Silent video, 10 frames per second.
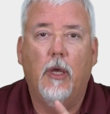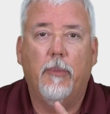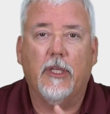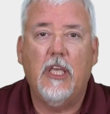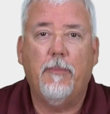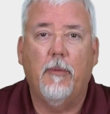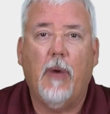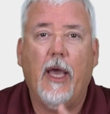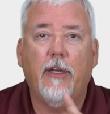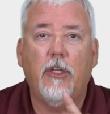But keep in
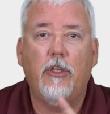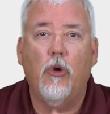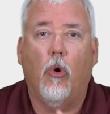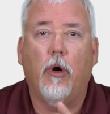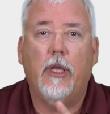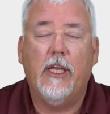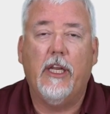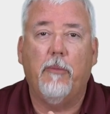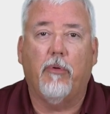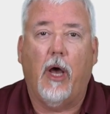mind, your
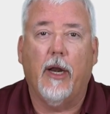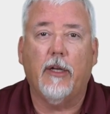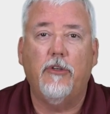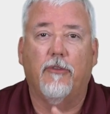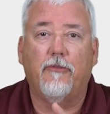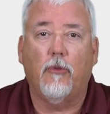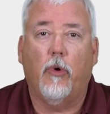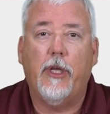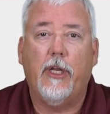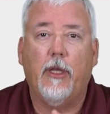heating product, your
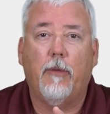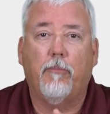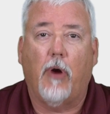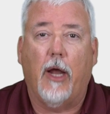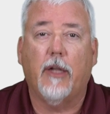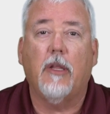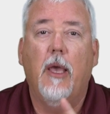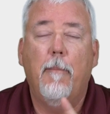floor heating product,